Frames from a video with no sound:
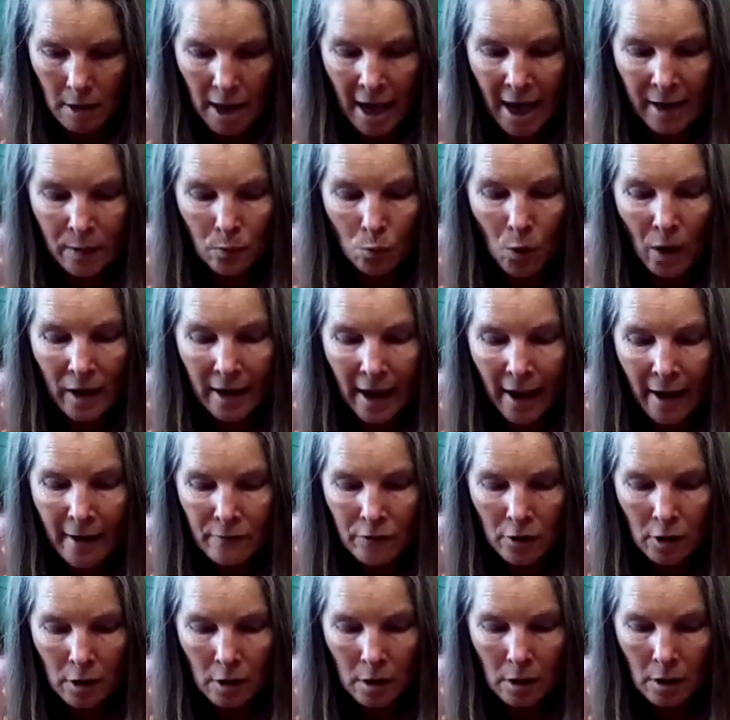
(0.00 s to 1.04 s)
And
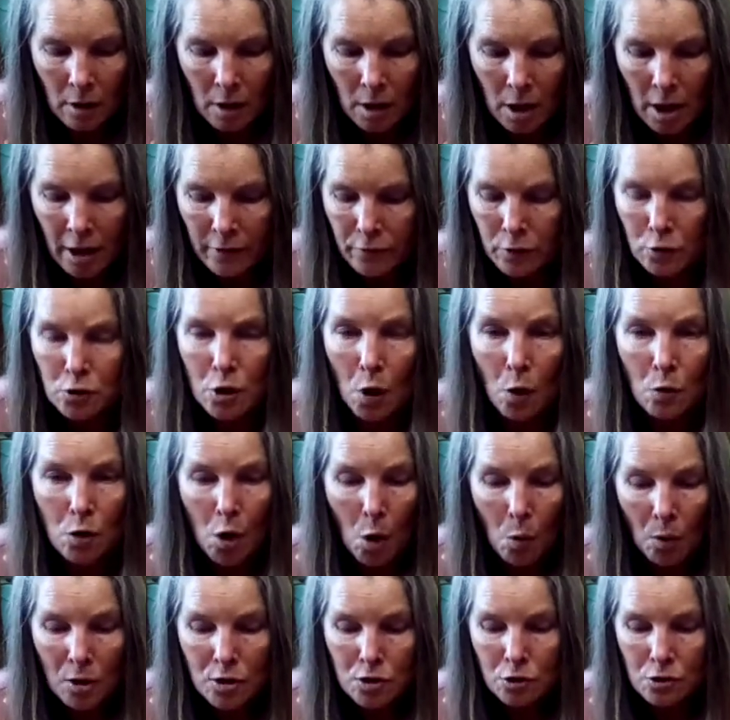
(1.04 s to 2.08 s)
whatever, if you don't
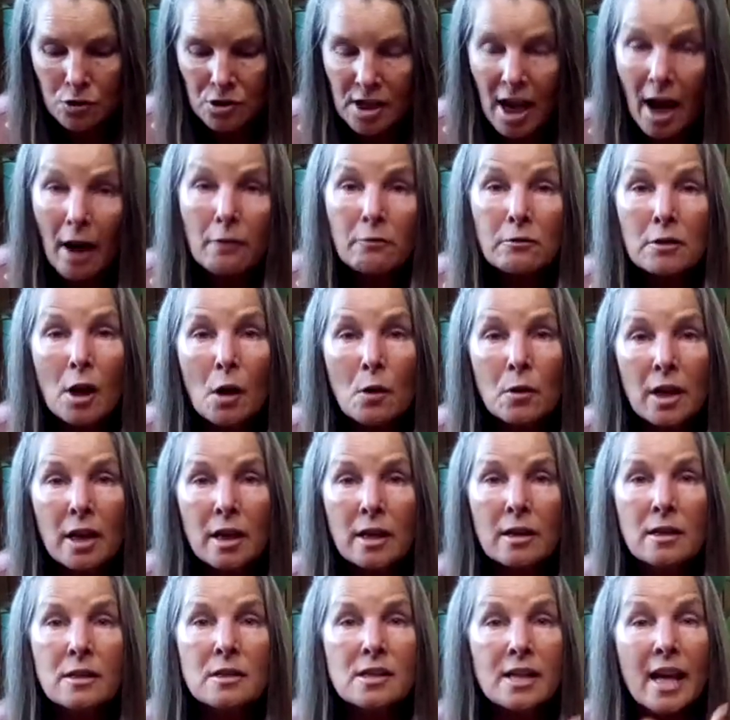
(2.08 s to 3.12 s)
know what your South Node
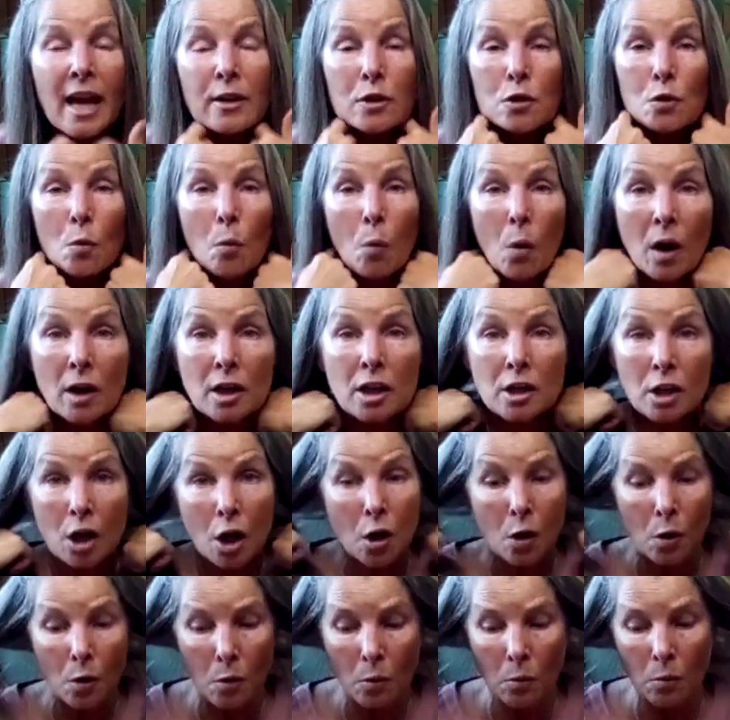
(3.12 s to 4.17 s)
is and you want to
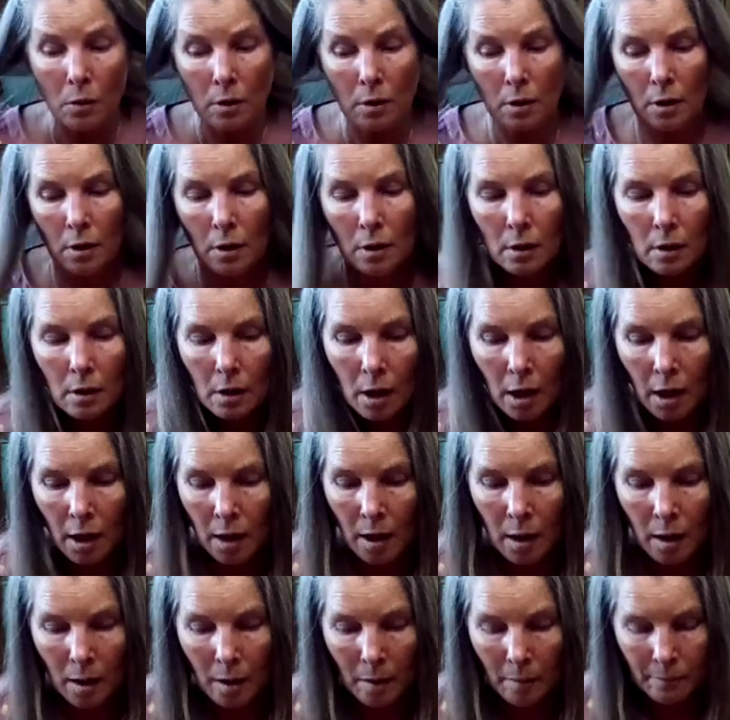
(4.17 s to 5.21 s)
know,
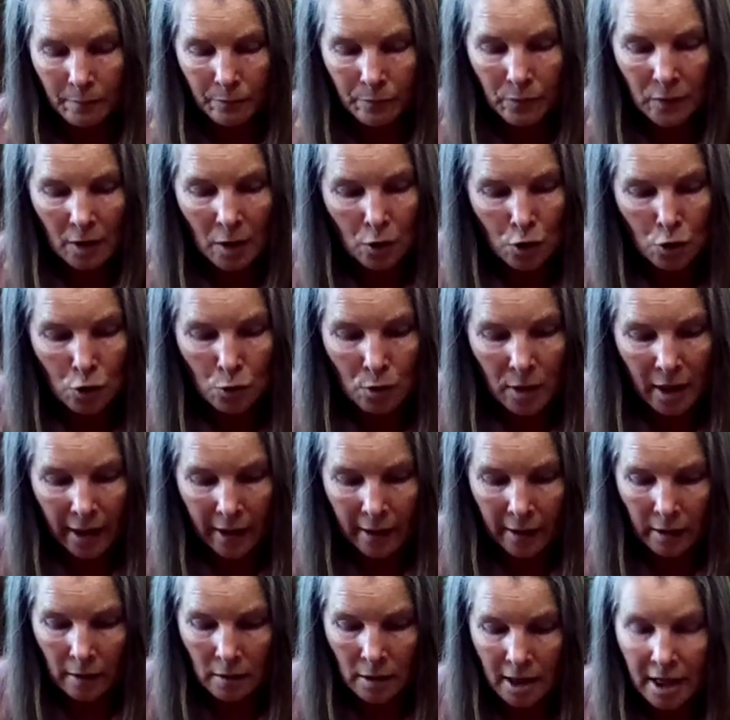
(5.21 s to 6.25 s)
you
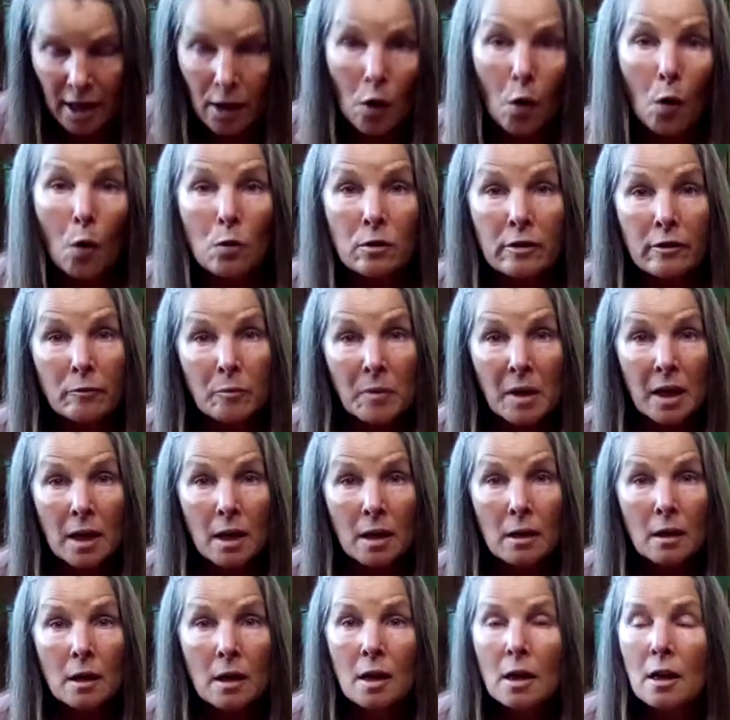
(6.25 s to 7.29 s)
can get a hold of
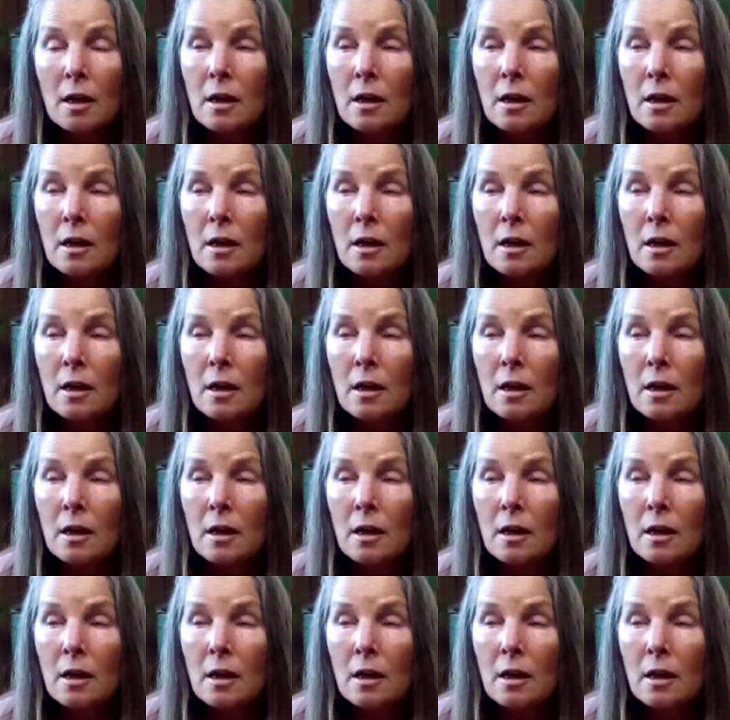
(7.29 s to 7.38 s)
me